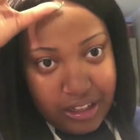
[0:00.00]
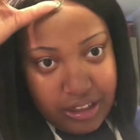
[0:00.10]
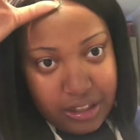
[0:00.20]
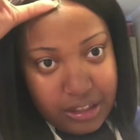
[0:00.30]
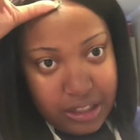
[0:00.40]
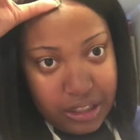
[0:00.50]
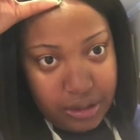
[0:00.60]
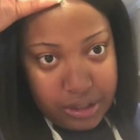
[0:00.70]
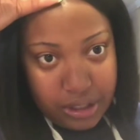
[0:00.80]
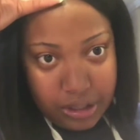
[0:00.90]
I think it
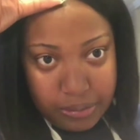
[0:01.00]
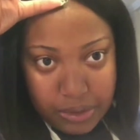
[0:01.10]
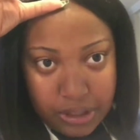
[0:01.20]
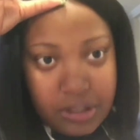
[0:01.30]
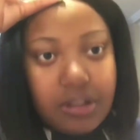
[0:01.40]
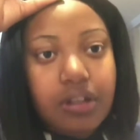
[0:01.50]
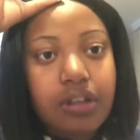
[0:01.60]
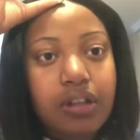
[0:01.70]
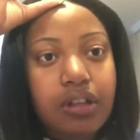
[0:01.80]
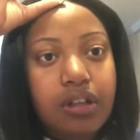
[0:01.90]
was like up to
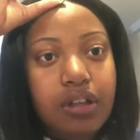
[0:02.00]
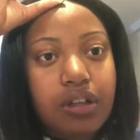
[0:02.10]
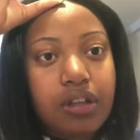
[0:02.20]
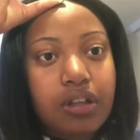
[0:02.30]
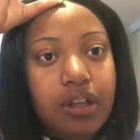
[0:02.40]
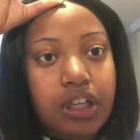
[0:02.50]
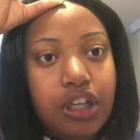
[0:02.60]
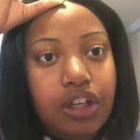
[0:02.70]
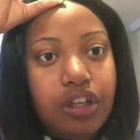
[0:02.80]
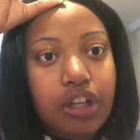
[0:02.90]

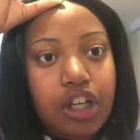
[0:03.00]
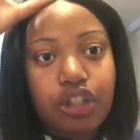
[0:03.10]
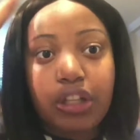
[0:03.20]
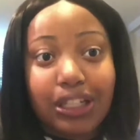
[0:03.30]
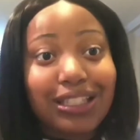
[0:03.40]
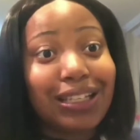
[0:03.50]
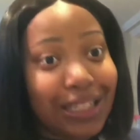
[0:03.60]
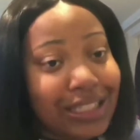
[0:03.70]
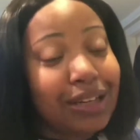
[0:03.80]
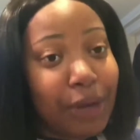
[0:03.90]
here, so like it's a
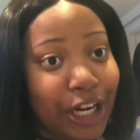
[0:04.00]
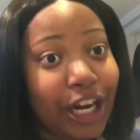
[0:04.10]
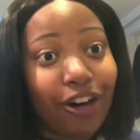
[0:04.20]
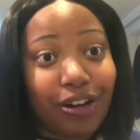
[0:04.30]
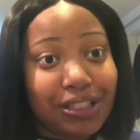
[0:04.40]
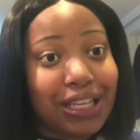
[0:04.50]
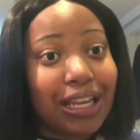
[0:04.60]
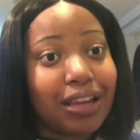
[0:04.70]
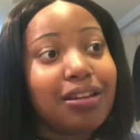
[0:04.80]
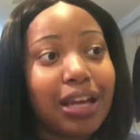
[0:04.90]
decent amount of hair on his head.
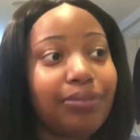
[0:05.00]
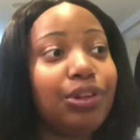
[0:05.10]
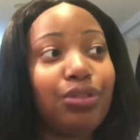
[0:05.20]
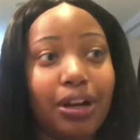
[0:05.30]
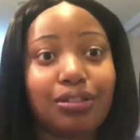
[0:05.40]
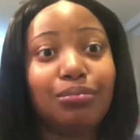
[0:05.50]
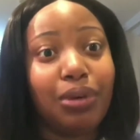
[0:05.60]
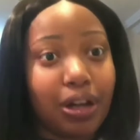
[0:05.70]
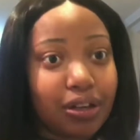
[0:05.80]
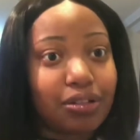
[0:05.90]
I can definitely try out some
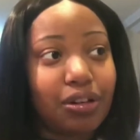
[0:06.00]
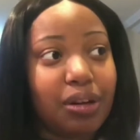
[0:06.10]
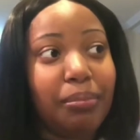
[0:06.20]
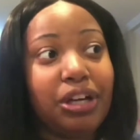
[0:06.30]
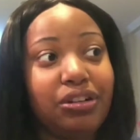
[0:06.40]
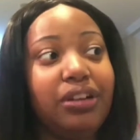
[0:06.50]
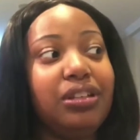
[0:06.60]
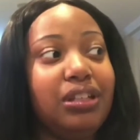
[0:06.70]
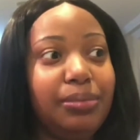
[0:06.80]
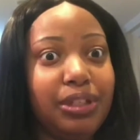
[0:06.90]
products on him. I might try out
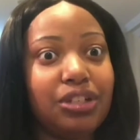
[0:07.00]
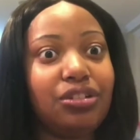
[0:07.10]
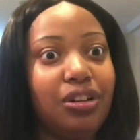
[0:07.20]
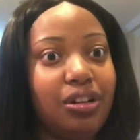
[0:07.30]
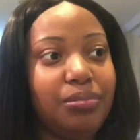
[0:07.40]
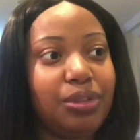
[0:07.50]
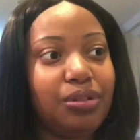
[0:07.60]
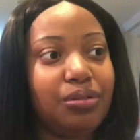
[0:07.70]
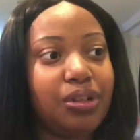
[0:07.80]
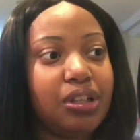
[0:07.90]
the deep conditioner on him too.